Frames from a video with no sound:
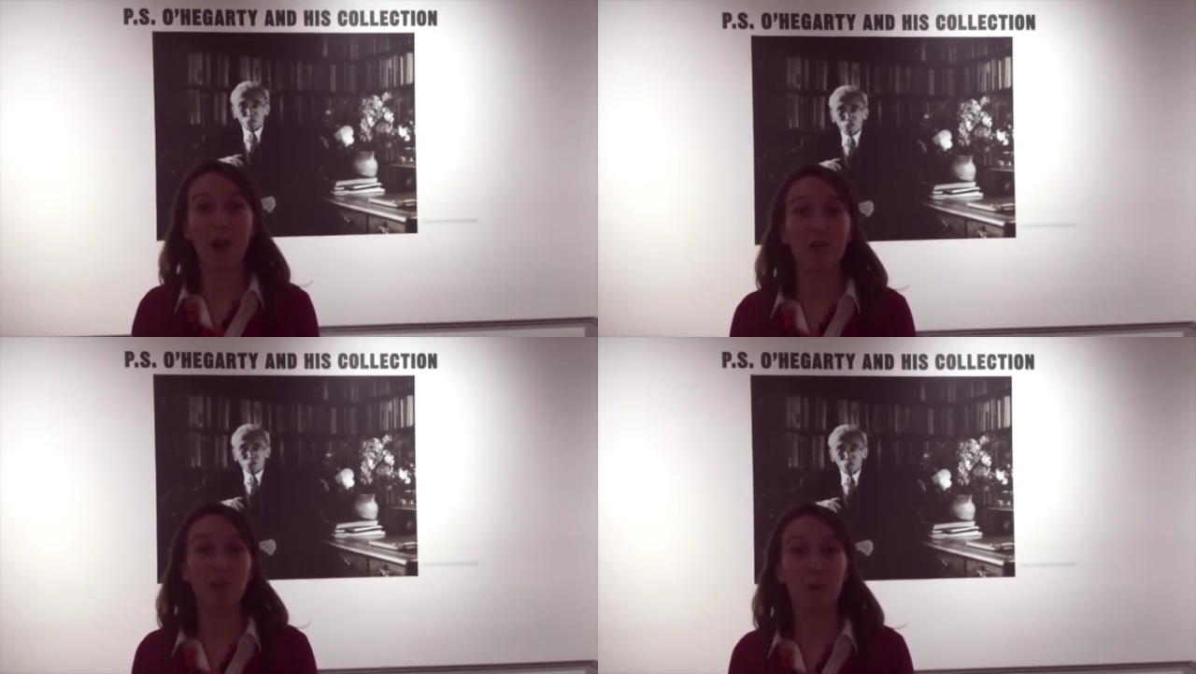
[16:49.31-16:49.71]
of
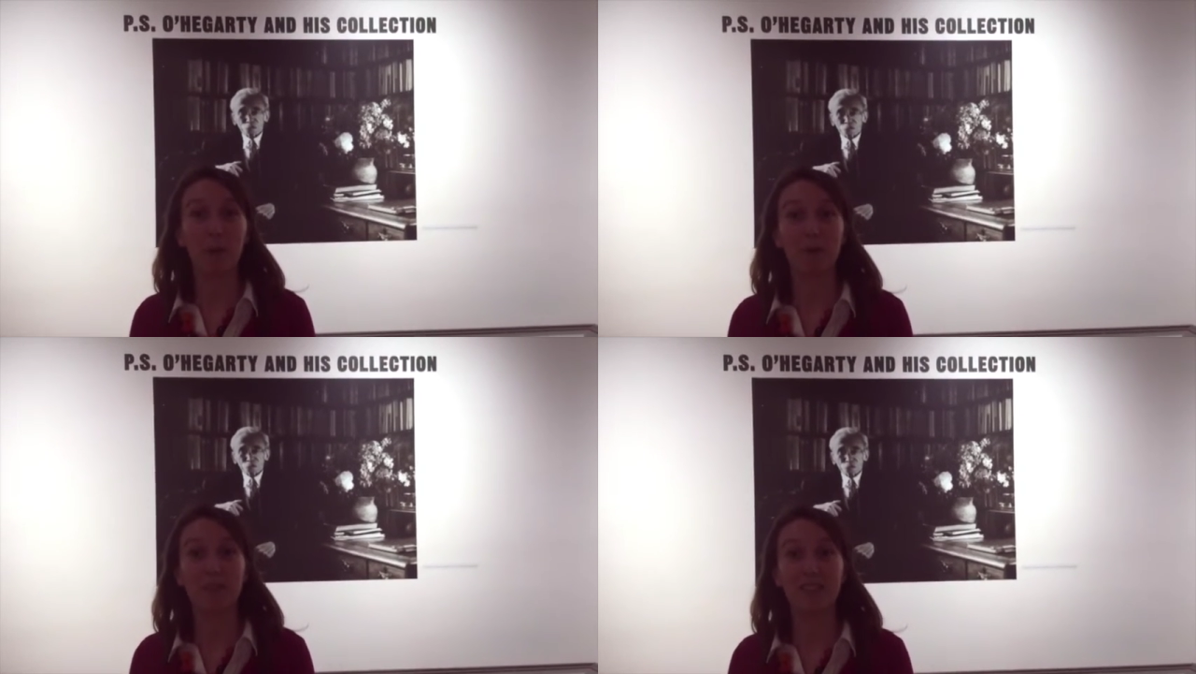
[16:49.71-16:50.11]
Irish
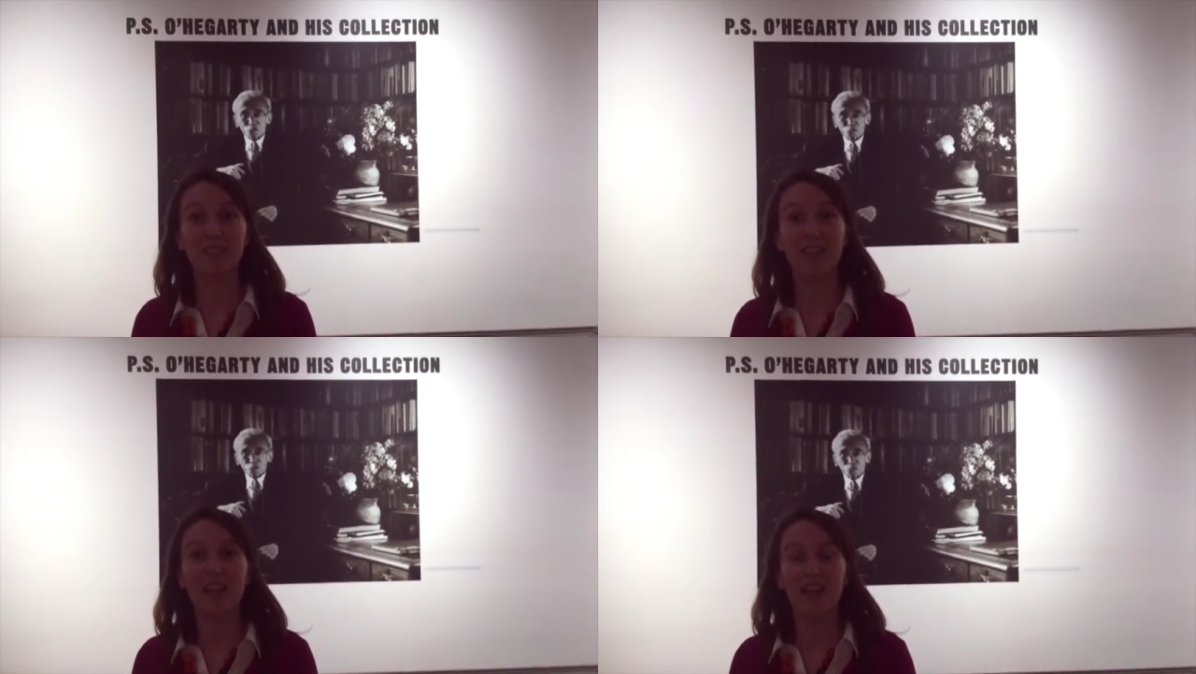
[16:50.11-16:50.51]

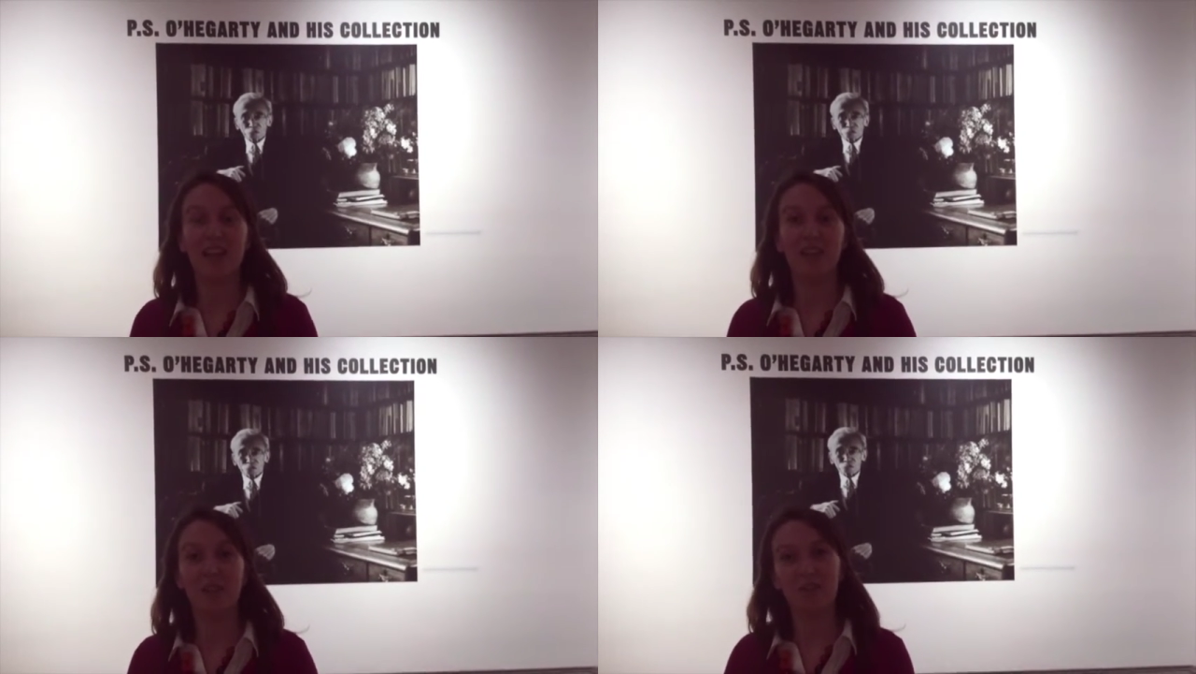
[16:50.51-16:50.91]
Posts
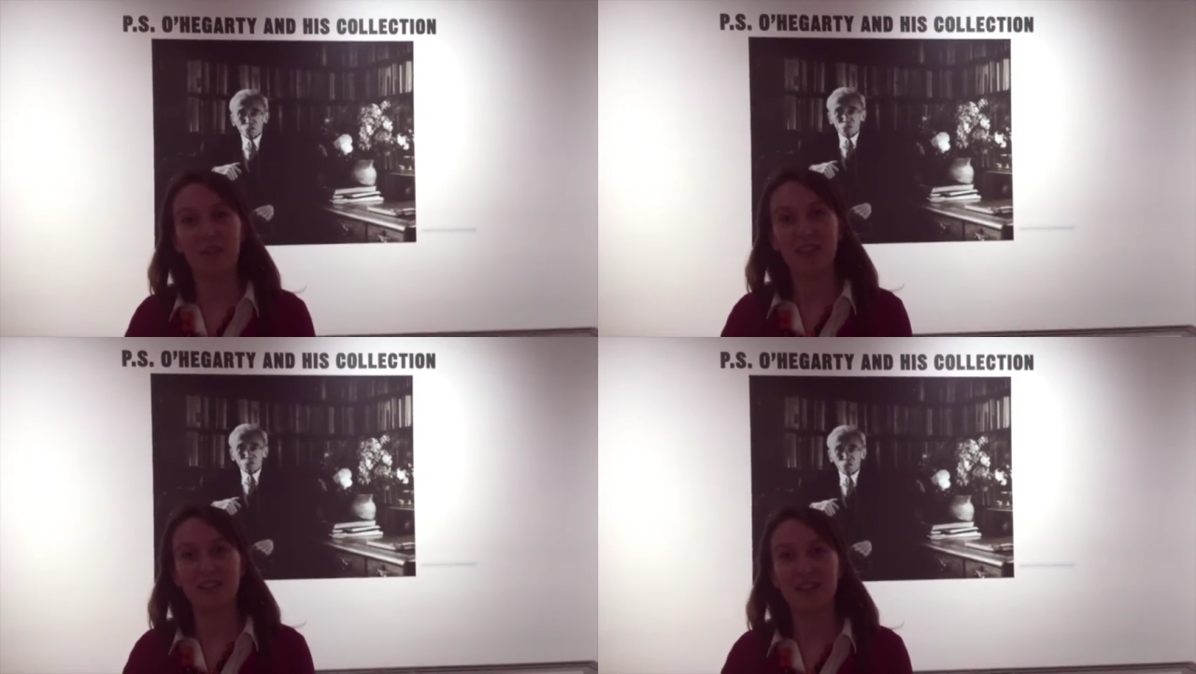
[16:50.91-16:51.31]
in the
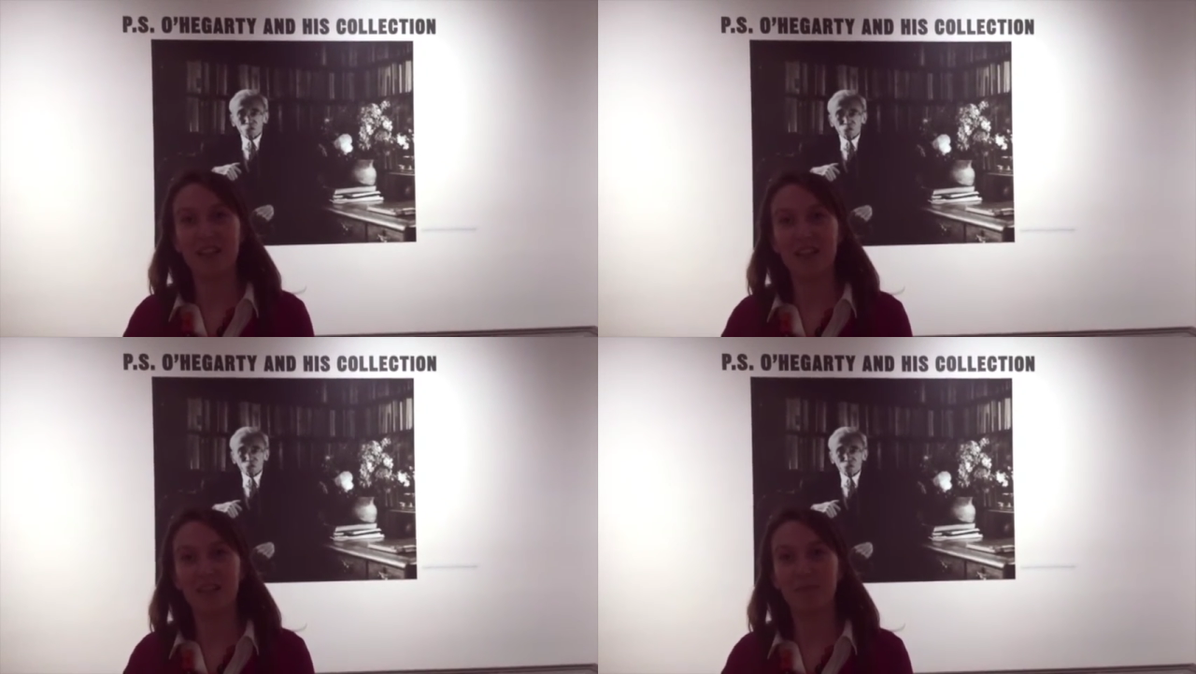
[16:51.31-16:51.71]
Free
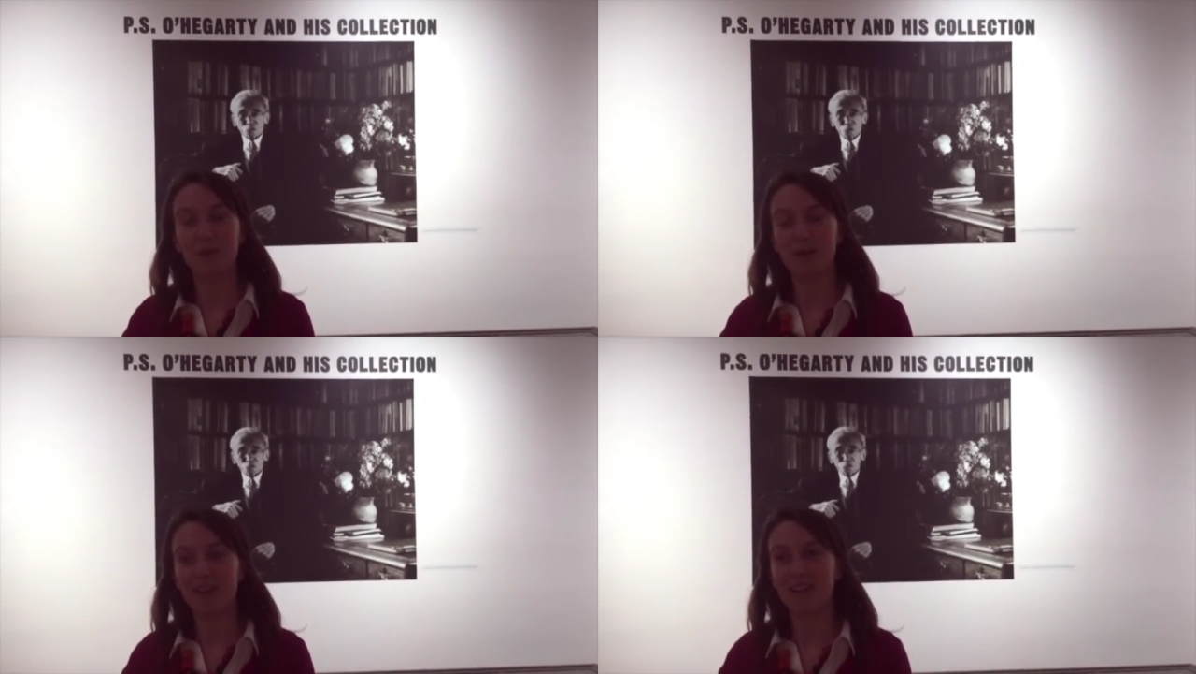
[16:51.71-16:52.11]

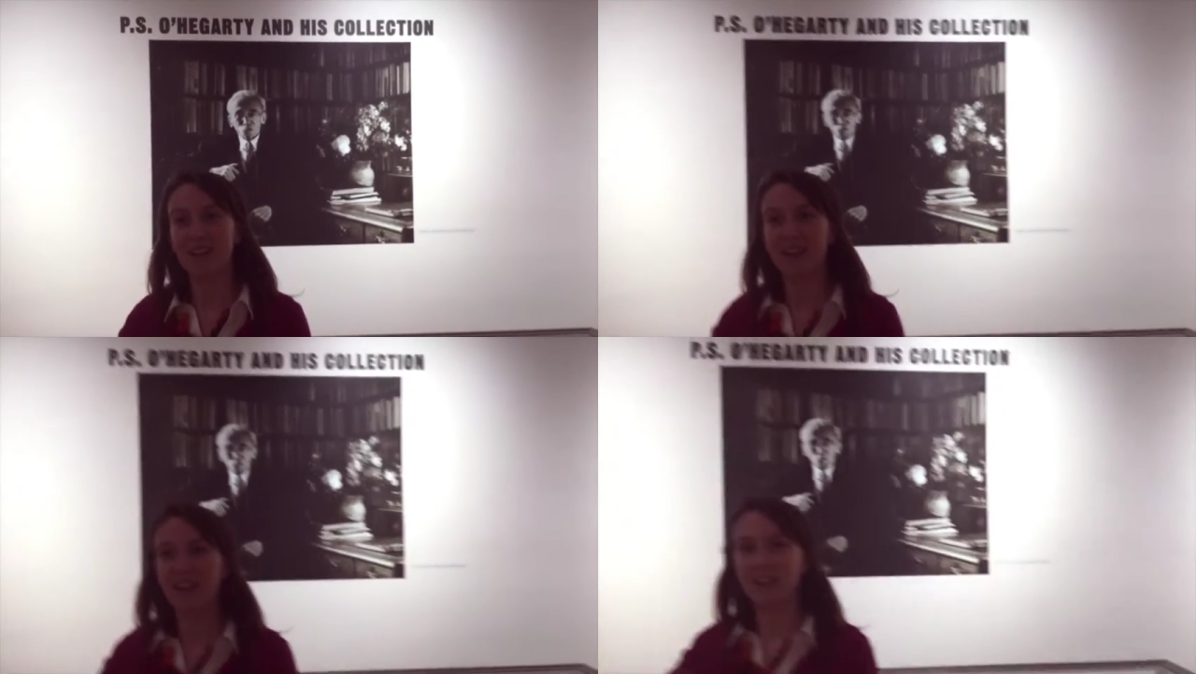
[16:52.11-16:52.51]
State
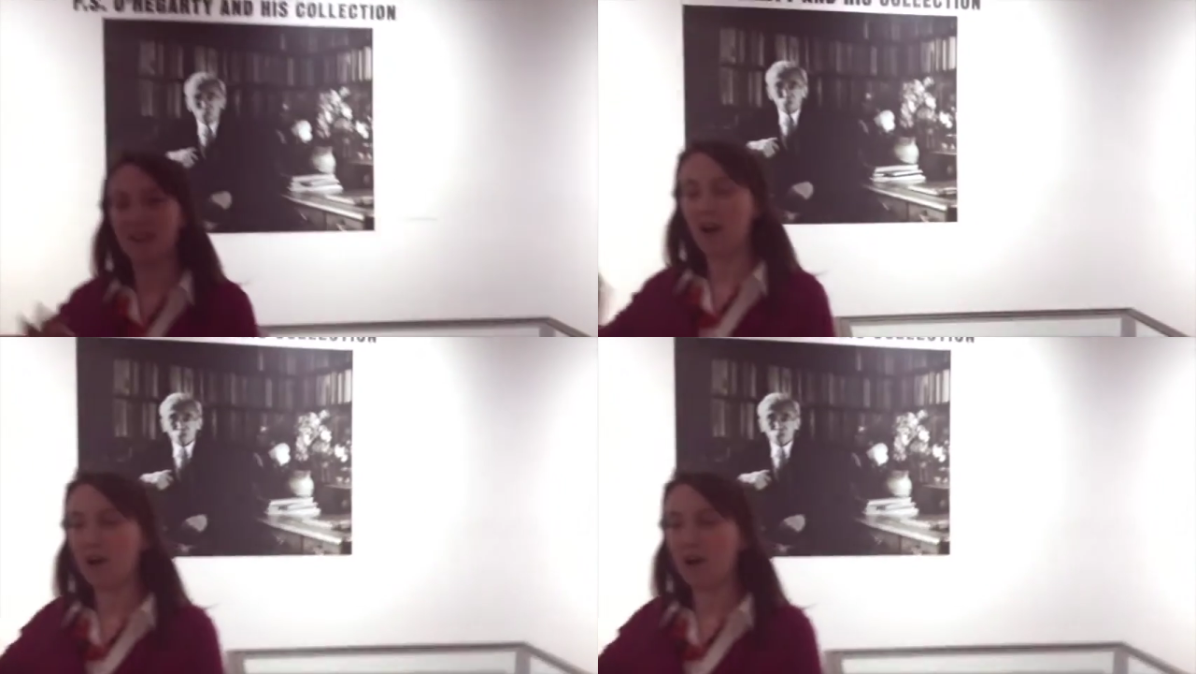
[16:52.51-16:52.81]
period and